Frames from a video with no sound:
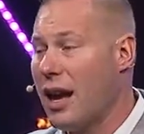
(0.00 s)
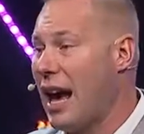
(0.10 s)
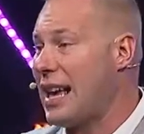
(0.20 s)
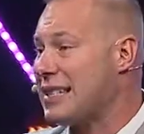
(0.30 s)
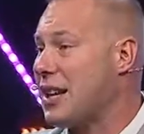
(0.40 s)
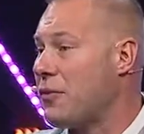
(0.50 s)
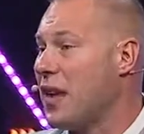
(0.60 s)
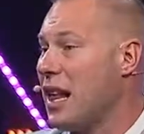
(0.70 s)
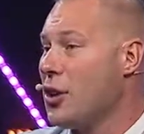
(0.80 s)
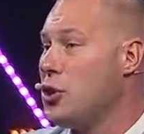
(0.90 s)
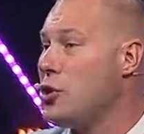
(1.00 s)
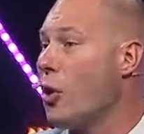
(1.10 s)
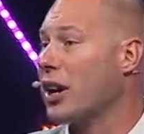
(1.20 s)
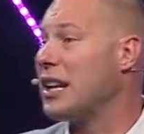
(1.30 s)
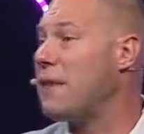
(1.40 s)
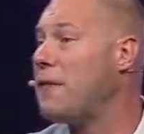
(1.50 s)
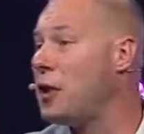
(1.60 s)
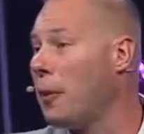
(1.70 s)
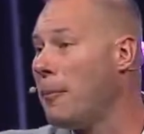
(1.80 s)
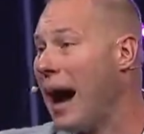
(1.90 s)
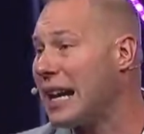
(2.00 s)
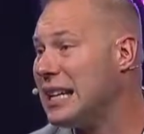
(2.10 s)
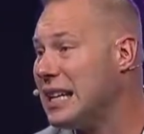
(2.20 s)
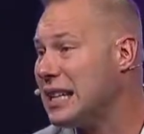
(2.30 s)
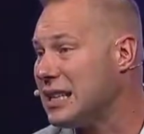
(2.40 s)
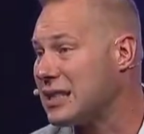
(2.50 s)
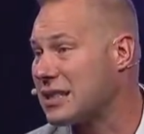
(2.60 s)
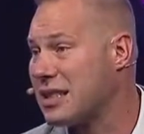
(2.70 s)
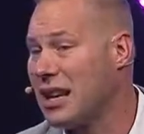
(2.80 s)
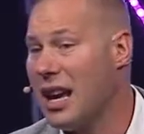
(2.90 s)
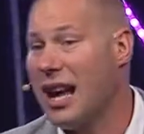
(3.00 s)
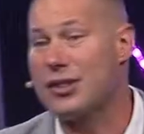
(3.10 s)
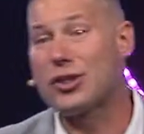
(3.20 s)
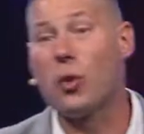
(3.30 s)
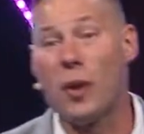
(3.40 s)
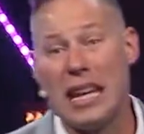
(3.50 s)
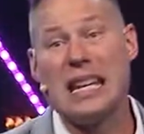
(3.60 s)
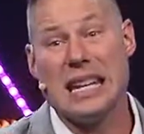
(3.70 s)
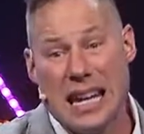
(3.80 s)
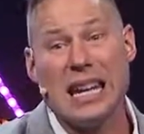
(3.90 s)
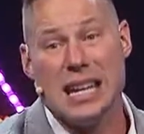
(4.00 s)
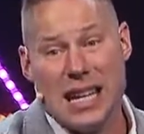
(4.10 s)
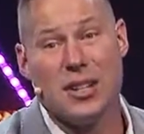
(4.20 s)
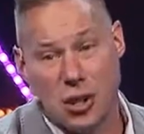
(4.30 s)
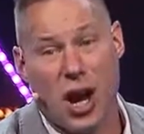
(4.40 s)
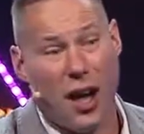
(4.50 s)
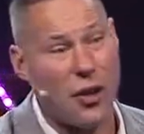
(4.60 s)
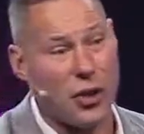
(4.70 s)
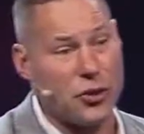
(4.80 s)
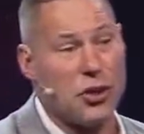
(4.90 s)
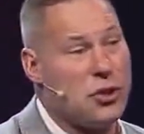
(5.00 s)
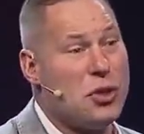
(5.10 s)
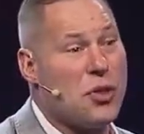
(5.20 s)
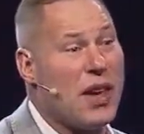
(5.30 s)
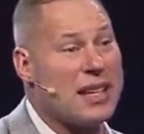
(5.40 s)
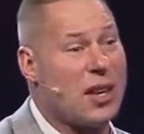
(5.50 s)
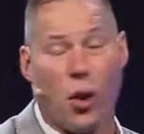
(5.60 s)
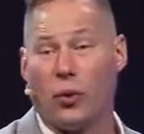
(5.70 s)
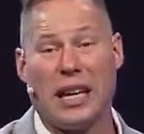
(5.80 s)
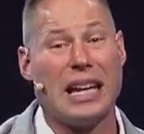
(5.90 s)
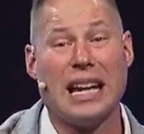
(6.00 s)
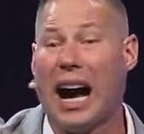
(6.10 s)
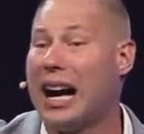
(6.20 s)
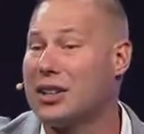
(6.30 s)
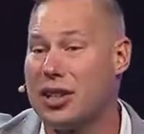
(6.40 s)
as if you are going to fill my needs. And so we need each other to do things that only God